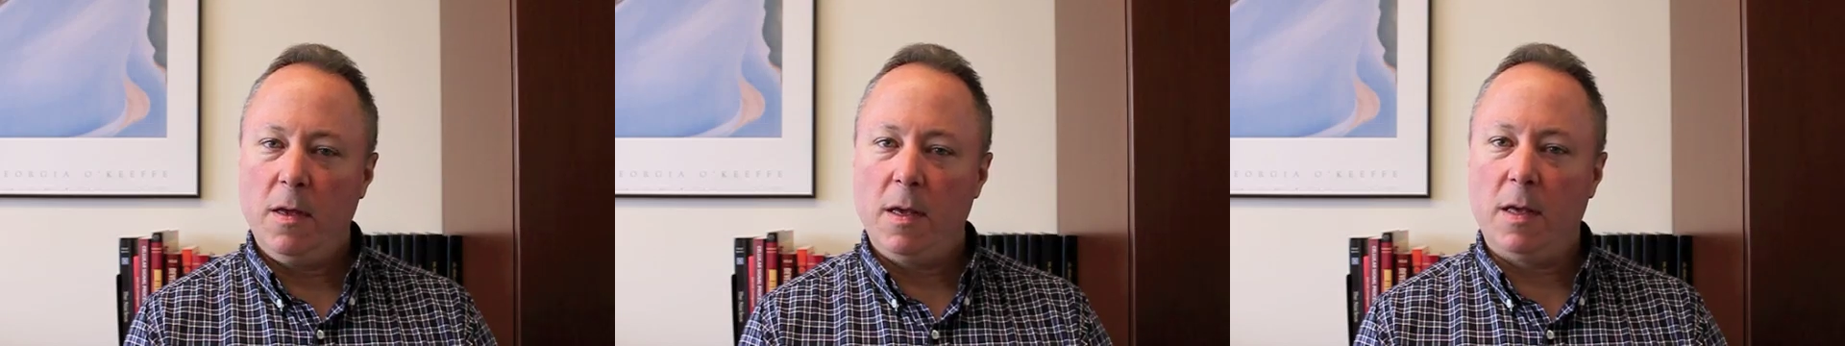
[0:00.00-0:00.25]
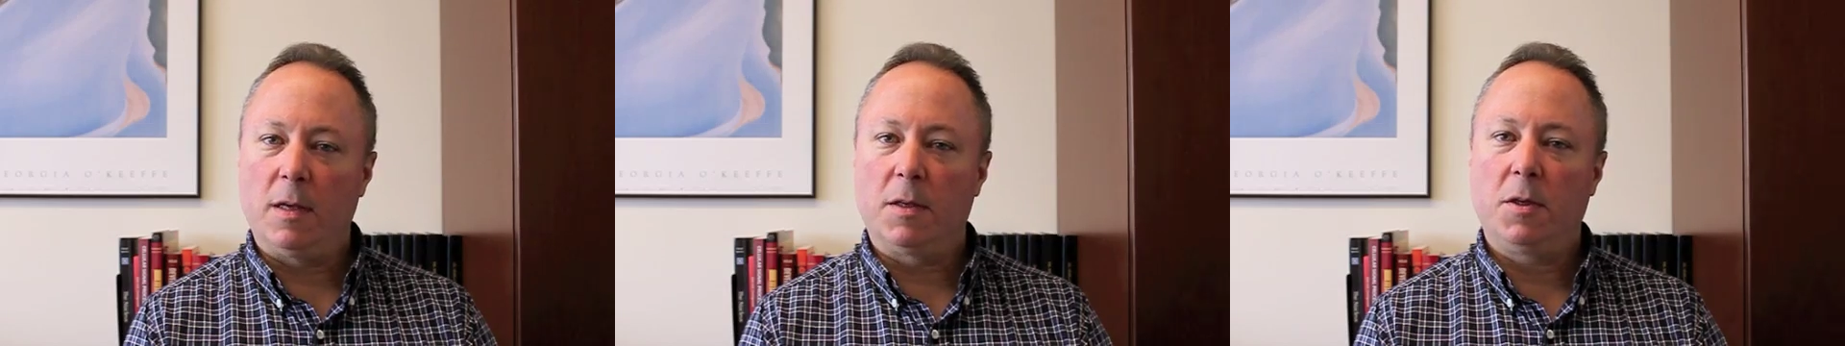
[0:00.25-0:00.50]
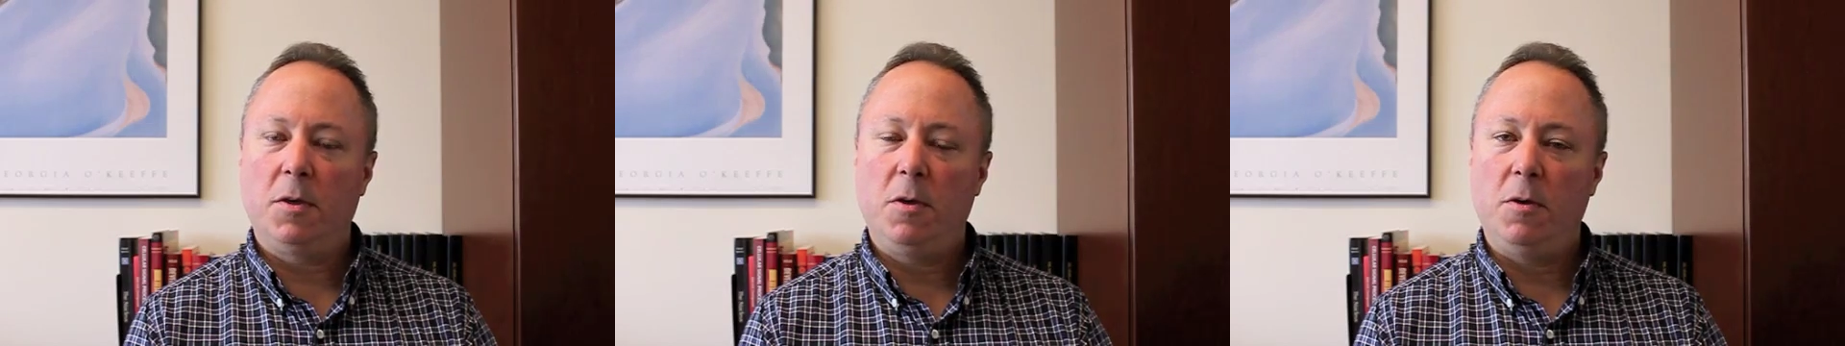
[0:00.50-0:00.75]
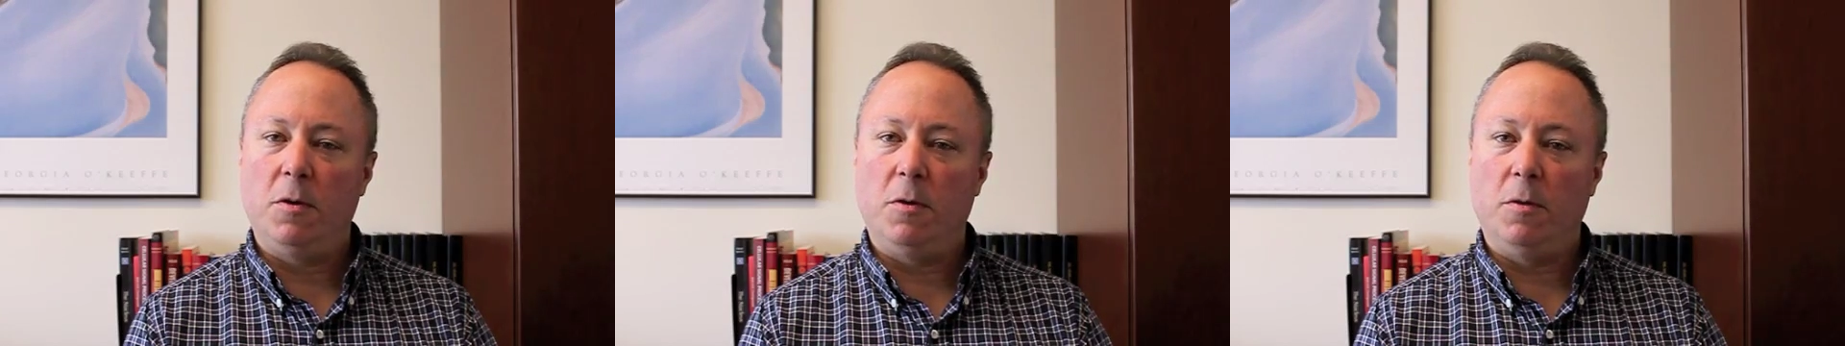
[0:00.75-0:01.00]
is
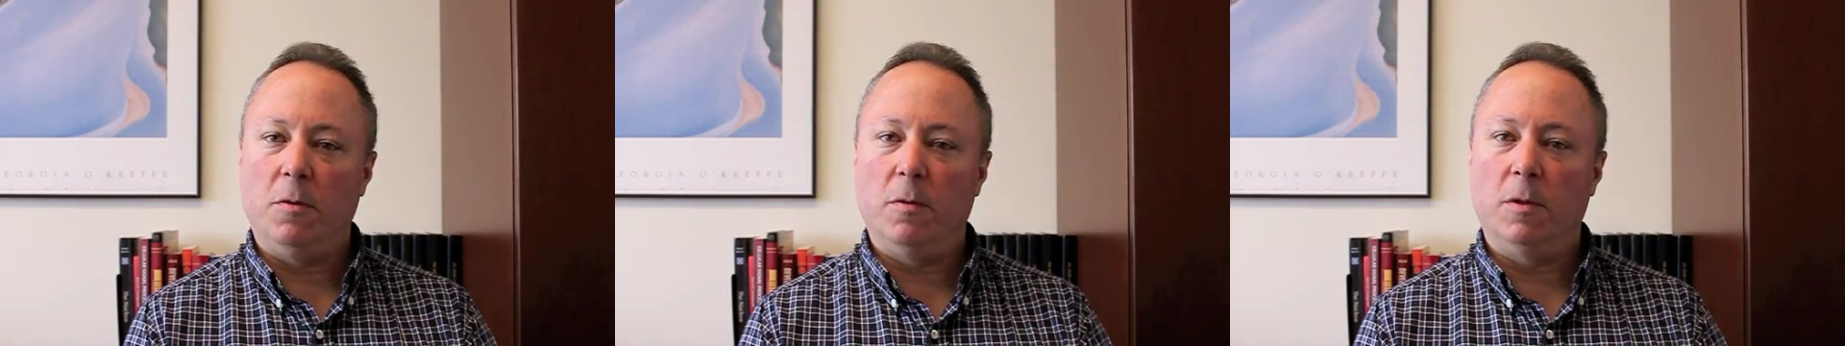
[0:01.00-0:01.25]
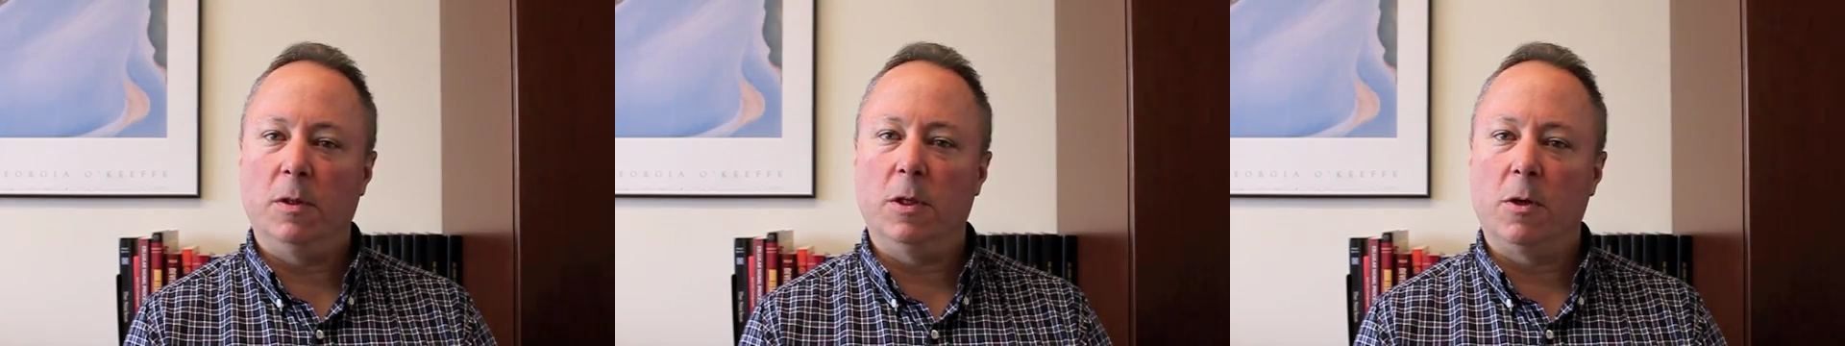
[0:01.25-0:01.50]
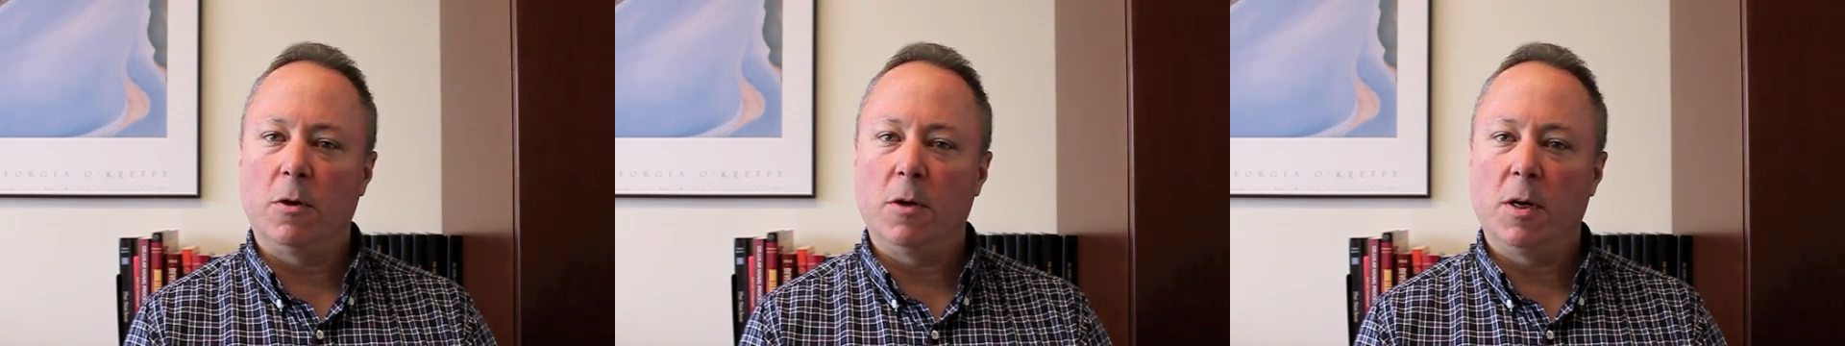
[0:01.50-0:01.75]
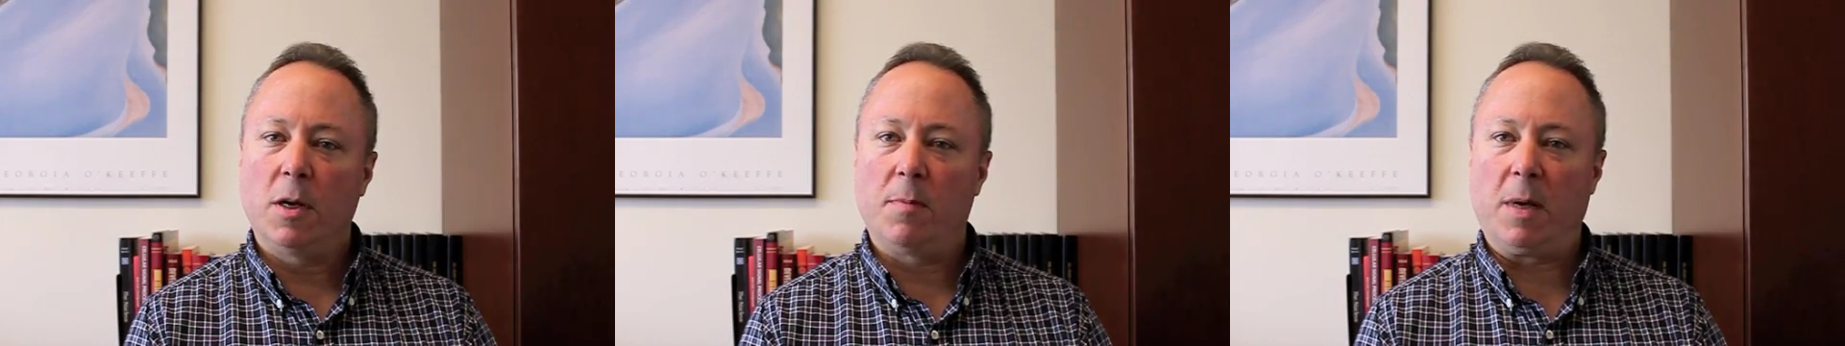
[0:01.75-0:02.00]
to
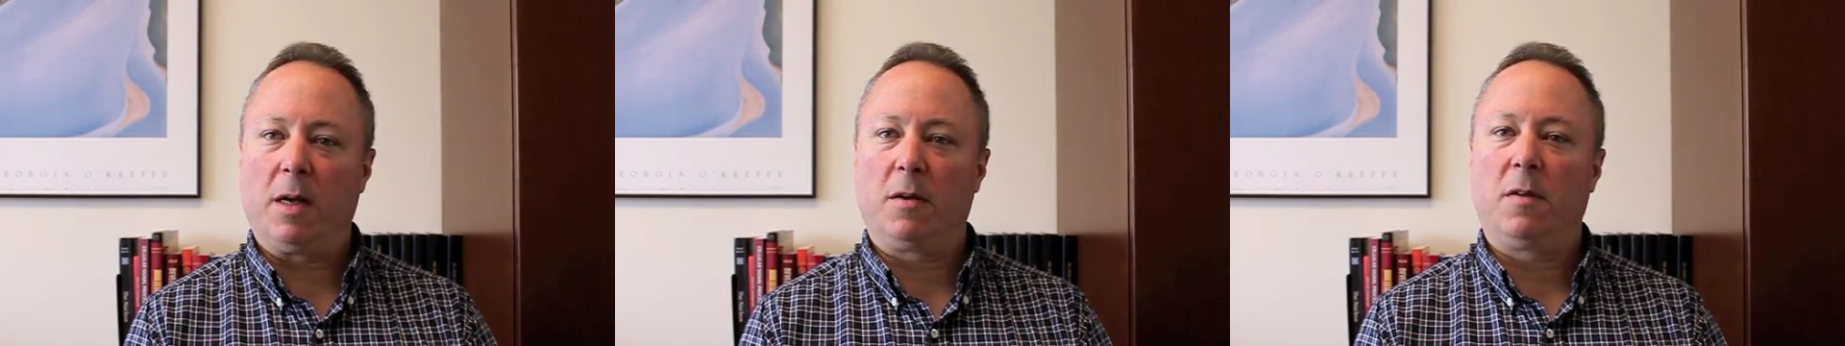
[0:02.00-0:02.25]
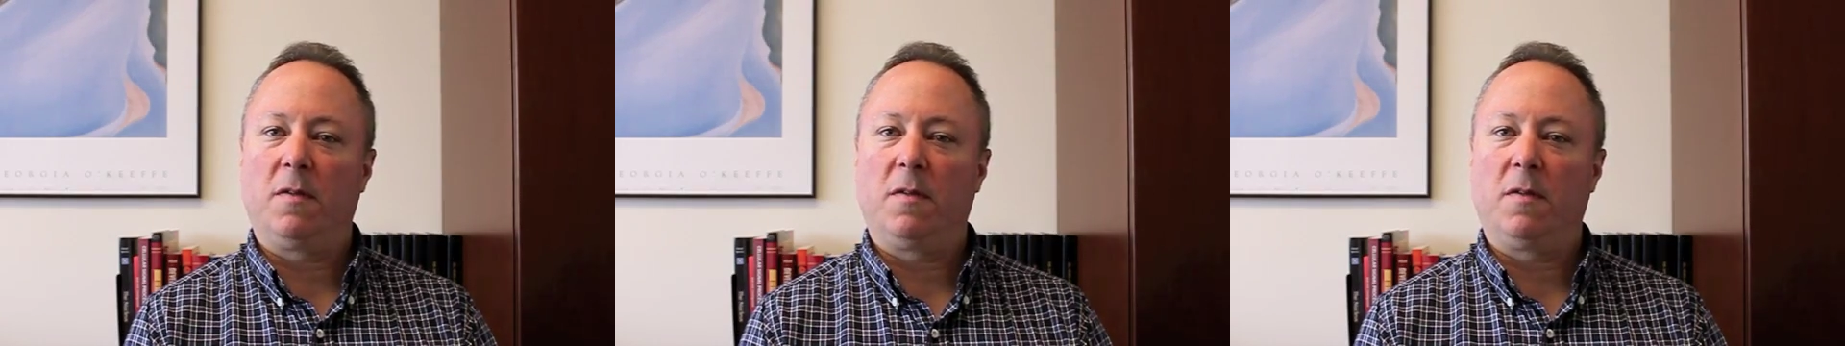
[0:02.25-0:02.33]
learn about